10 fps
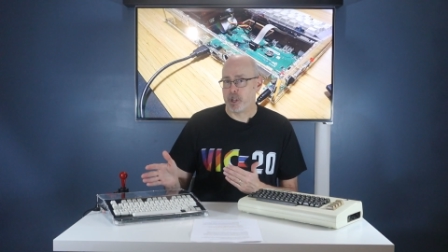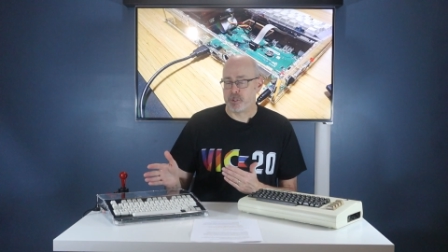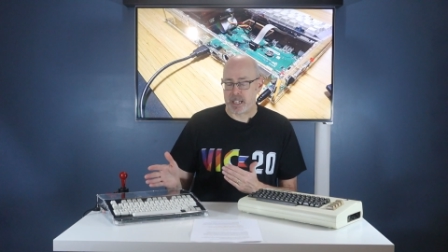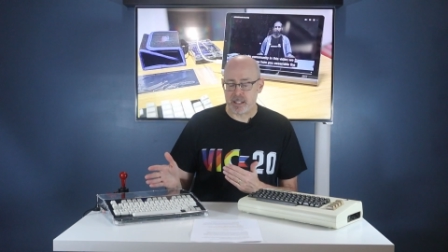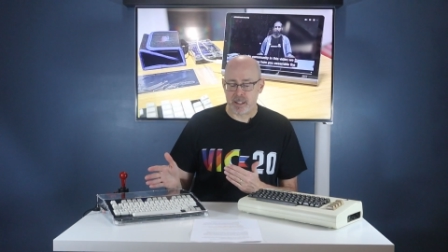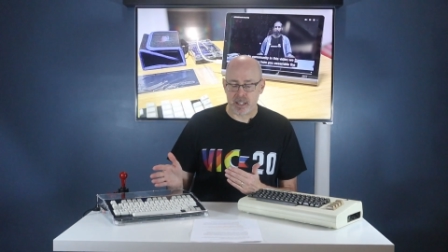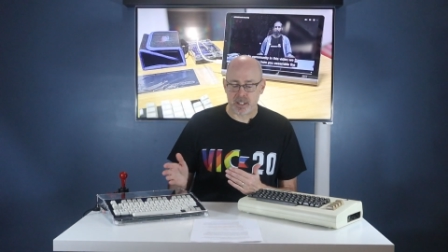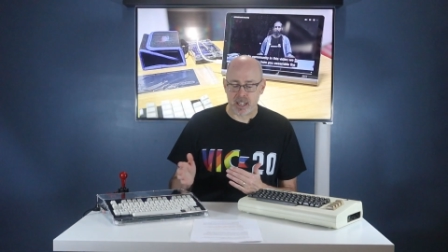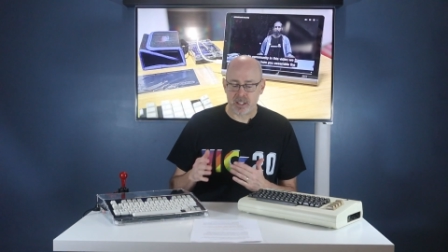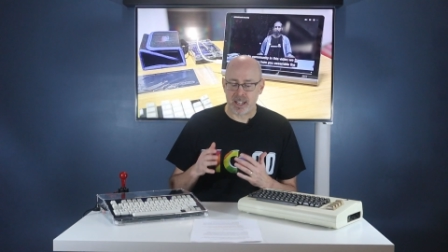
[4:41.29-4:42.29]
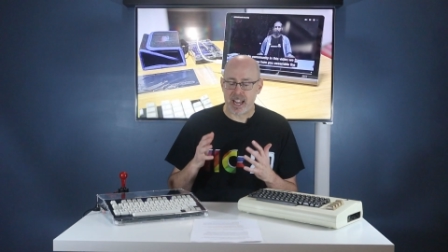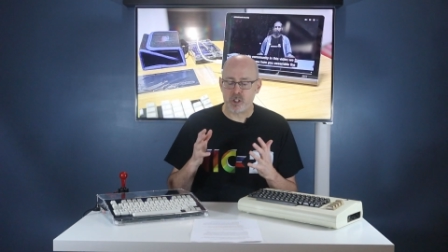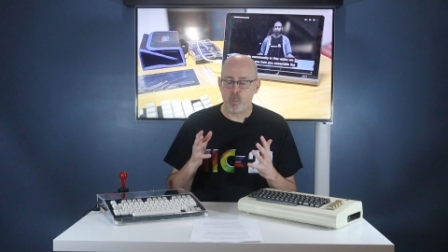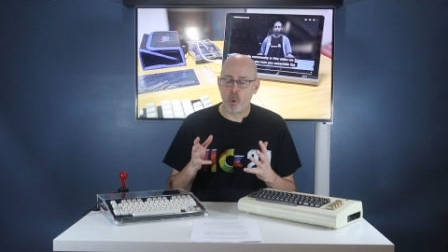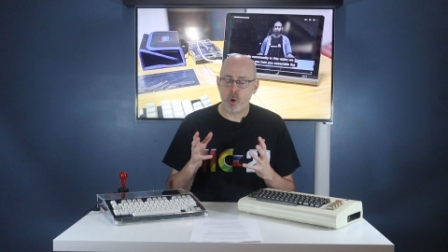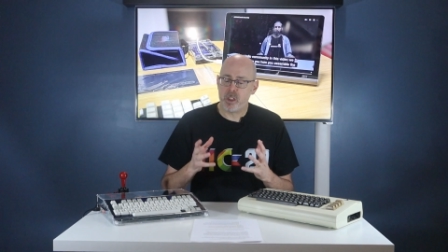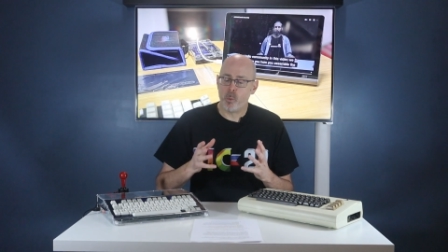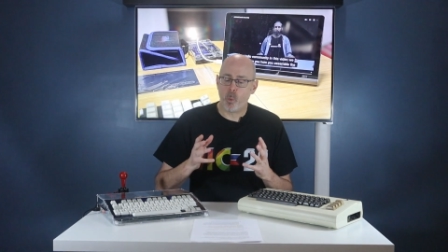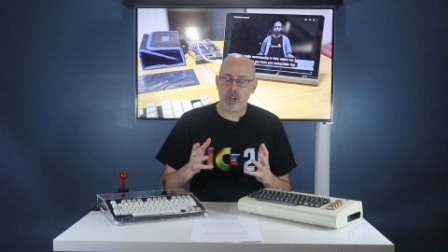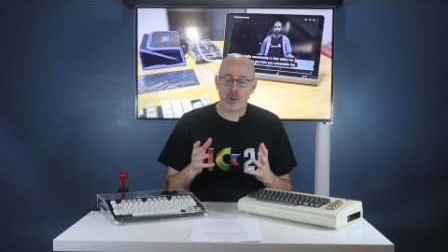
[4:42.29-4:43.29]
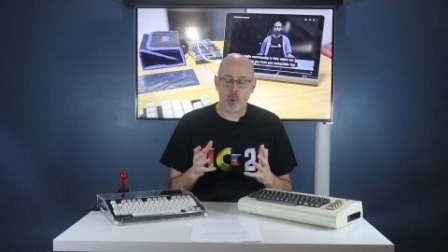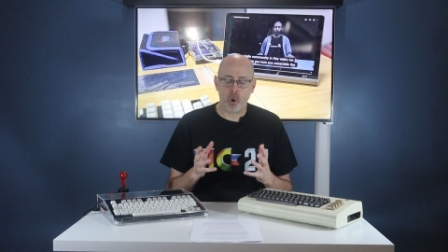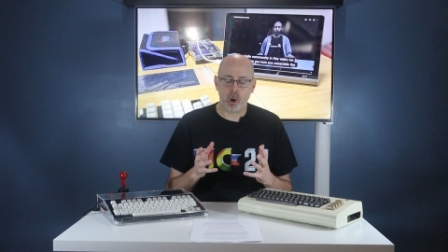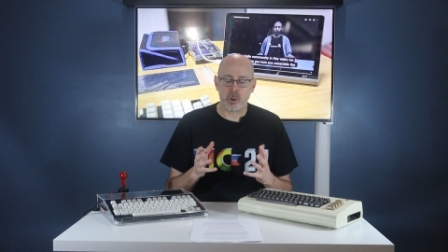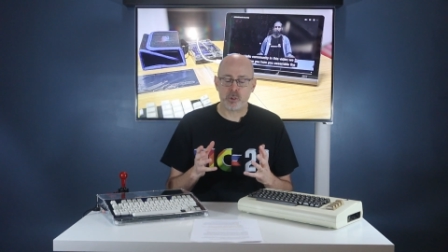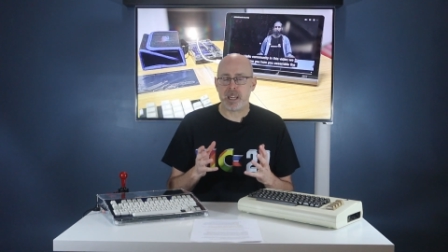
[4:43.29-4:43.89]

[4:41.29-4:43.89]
that's built into this is it has more than one core,